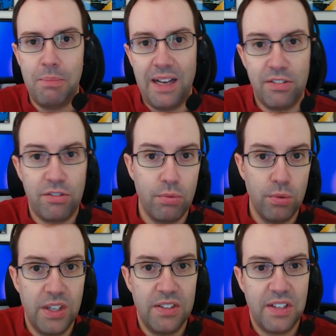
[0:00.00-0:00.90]
pass
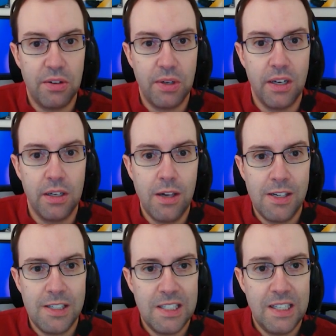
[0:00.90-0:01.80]
through this area
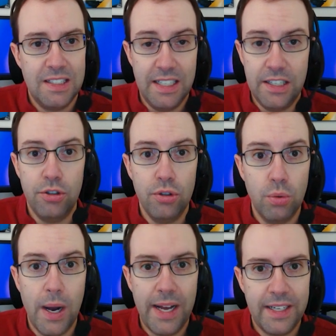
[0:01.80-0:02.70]
in a new
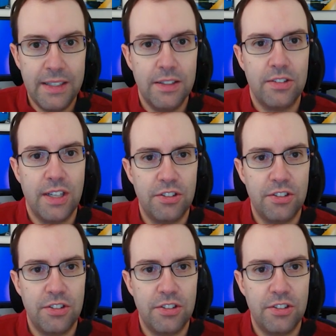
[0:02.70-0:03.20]
way. It's